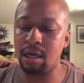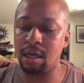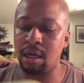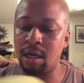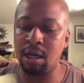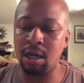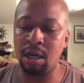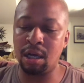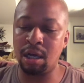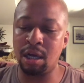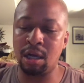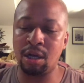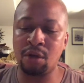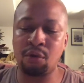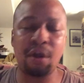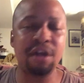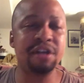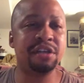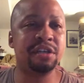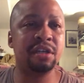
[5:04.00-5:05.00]
a
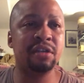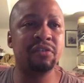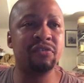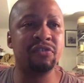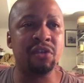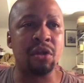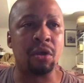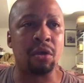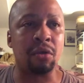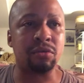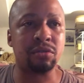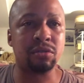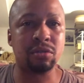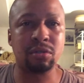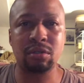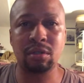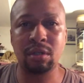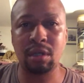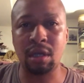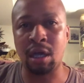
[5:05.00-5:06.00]
great deal of
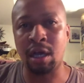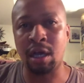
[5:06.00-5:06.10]
notes,